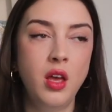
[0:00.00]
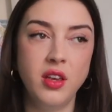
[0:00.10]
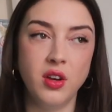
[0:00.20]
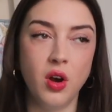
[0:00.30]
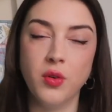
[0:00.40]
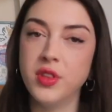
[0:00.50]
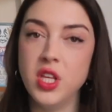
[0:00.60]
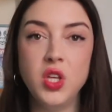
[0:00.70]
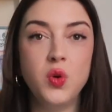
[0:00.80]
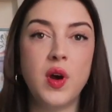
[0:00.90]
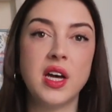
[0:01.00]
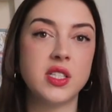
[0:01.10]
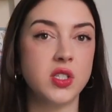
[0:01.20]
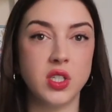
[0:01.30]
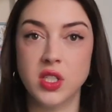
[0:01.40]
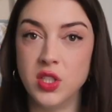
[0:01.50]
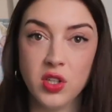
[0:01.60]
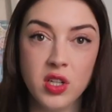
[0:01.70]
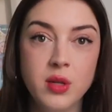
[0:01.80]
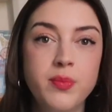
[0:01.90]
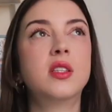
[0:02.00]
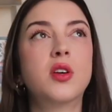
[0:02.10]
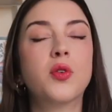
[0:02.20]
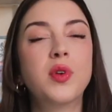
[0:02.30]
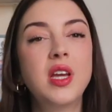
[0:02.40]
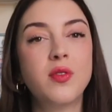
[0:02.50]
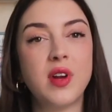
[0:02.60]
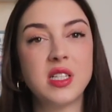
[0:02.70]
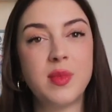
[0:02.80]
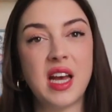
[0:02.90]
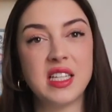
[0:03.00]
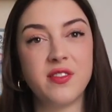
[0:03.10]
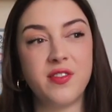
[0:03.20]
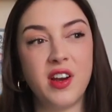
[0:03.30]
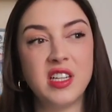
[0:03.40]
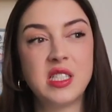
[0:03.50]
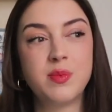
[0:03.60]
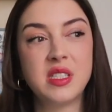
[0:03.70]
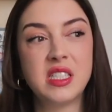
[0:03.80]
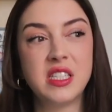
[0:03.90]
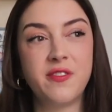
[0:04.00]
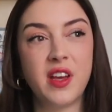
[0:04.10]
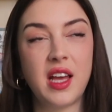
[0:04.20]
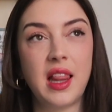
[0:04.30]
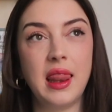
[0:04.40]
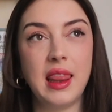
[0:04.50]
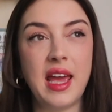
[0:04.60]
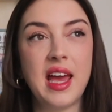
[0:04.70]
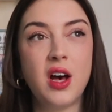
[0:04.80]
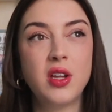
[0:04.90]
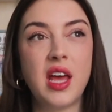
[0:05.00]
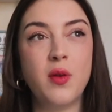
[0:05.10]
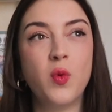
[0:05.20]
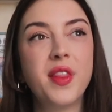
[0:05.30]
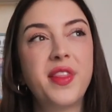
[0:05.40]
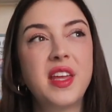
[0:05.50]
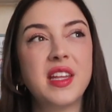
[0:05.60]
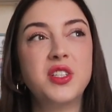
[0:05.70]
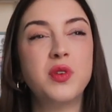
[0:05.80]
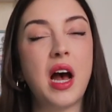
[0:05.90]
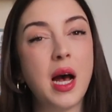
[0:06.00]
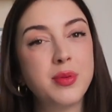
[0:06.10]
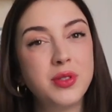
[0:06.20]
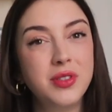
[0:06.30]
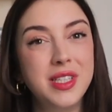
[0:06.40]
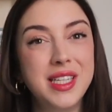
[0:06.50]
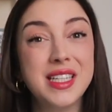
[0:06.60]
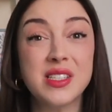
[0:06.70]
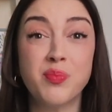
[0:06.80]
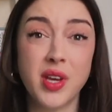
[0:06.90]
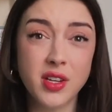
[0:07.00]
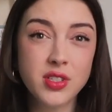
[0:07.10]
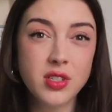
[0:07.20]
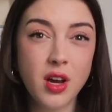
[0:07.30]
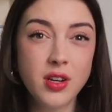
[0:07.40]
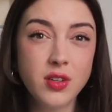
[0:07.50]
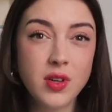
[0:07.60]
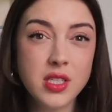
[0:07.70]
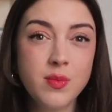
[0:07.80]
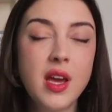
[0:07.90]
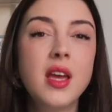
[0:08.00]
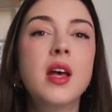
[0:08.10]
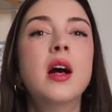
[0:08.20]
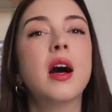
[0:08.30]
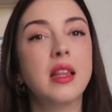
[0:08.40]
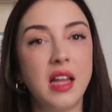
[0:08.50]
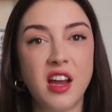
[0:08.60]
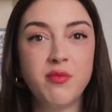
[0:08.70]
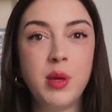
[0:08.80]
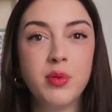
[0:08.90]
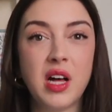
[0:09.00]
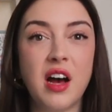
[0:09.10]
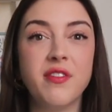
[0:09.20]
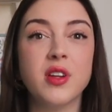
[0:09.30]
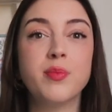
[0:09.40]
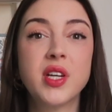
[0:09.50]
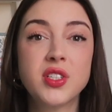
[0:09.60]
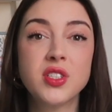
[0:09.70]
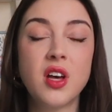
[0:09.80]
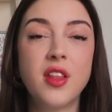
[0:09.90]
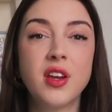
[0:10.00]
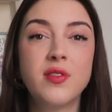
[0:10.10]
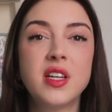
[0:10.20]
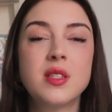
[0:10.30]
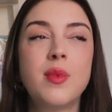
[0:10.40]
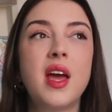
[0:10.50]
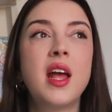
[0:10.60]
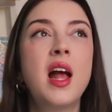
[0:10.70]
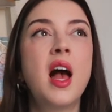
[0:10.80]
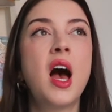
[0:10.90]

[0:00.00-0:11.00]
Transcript: you know, the US or Europe. The Korean resume has a very specific layout, and one thing that you absolutely need is a picture on your resume. A lot of people have their pictures on their resume.